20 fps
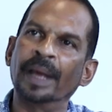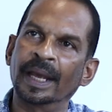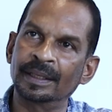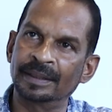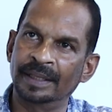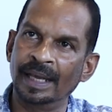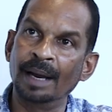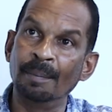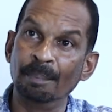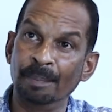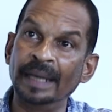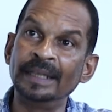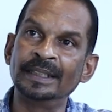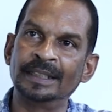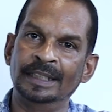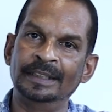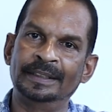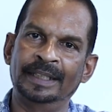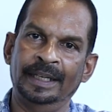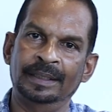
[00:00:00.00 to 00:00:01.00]
make their
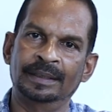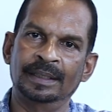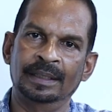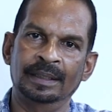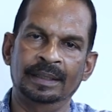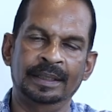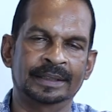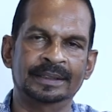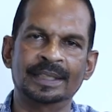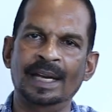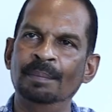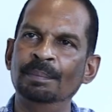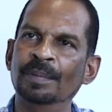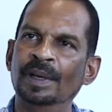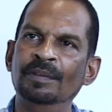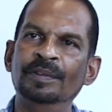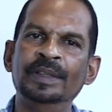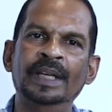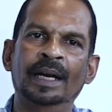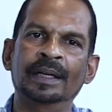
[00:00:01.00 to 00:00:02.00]
mentality. An
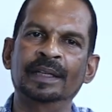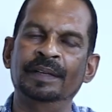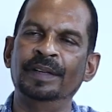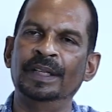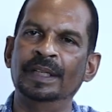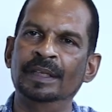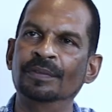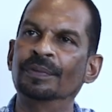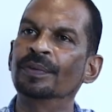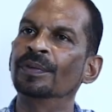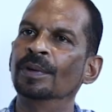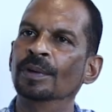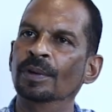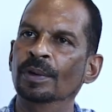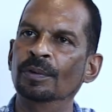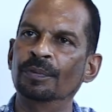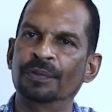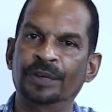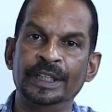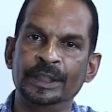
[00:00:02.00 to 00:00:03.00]
example, we are giving the
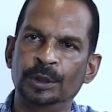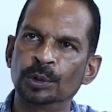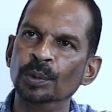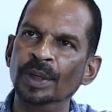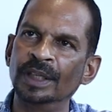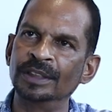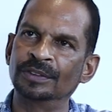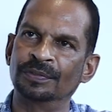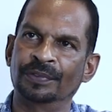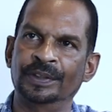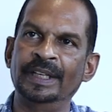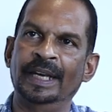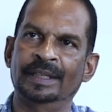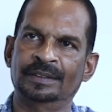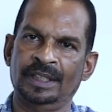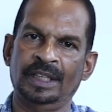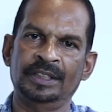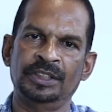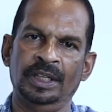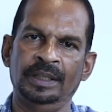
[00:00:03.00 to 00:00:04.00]
free tours, free
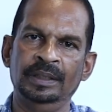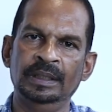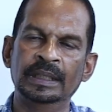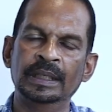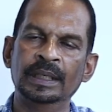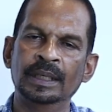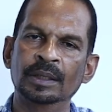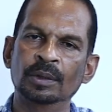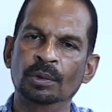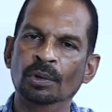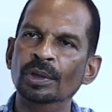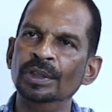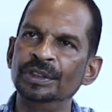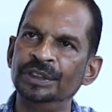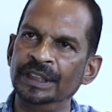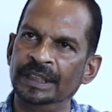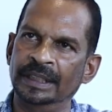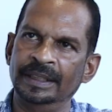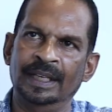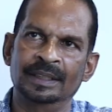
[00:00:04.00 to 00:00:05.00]
excursion, Gold
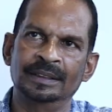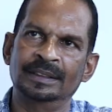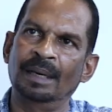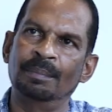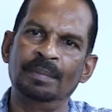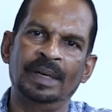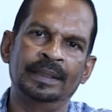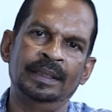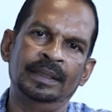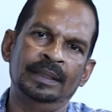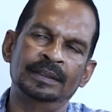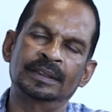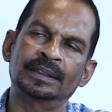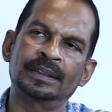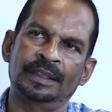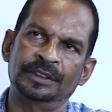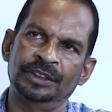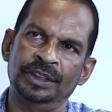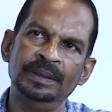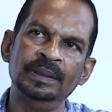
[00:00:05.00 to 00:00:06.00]
City and some other
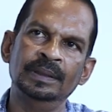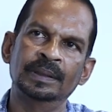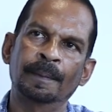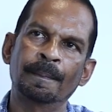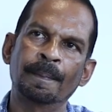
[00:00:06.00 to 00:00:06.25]
excursion.